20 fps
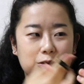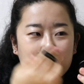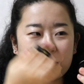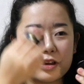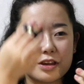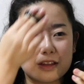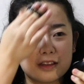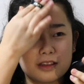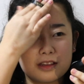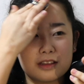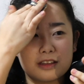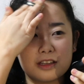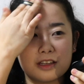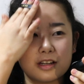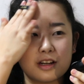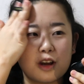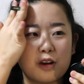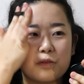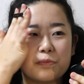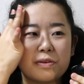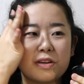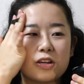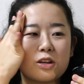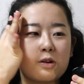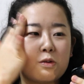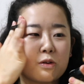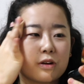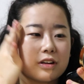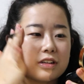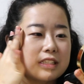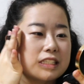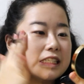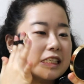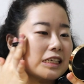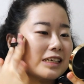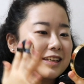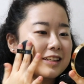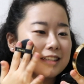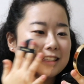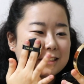with, you know, being
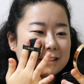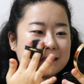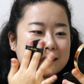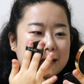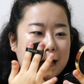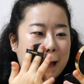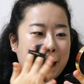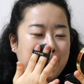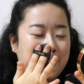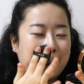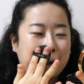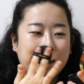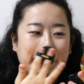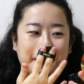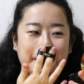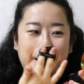quarantined inside,